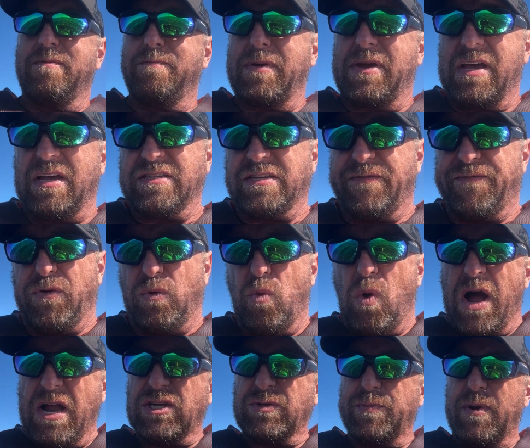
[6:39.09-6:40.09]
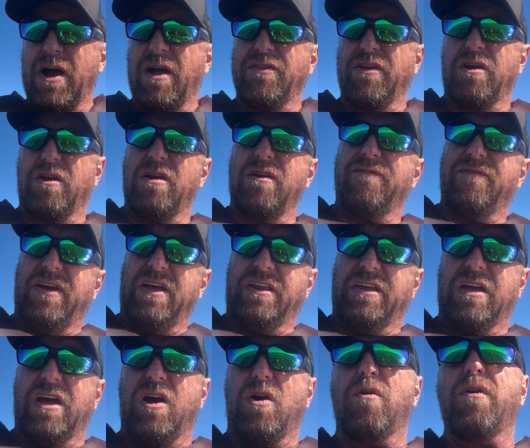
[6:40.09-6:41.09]
Because if you watch my other
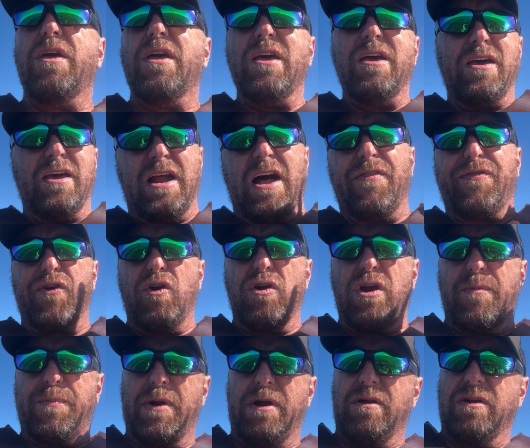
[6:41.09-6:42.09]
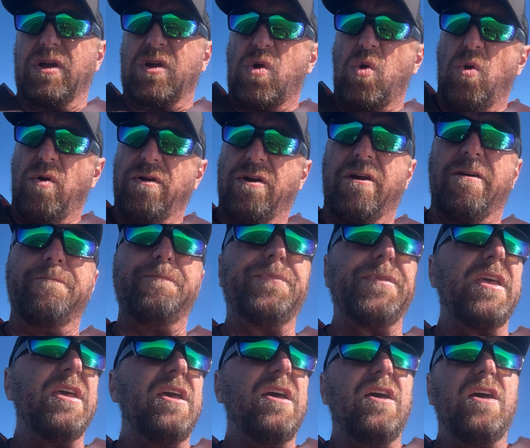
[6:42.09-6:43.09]
video, I'll throw it up here in the corner,
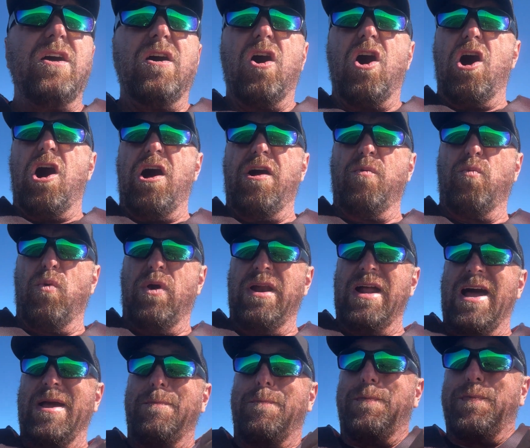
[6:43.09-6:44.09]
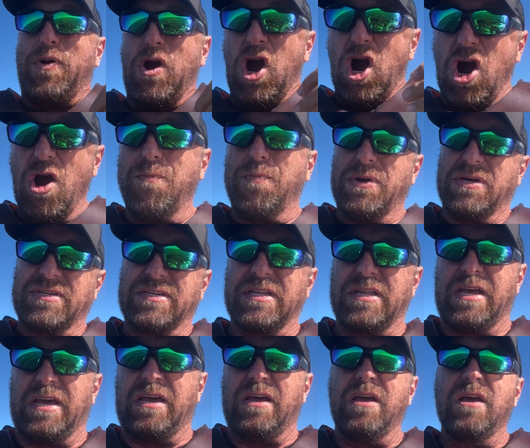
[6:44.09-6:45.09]
on when I
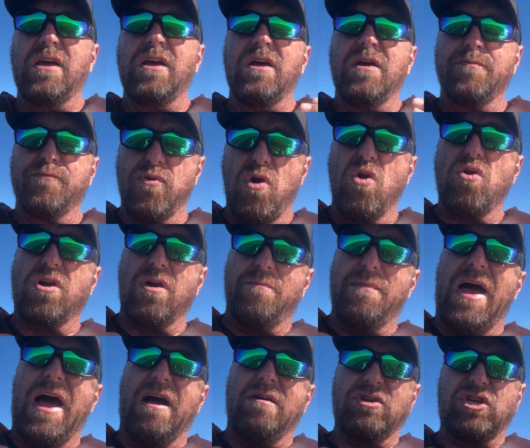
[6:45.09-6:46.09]
purposely broke a mount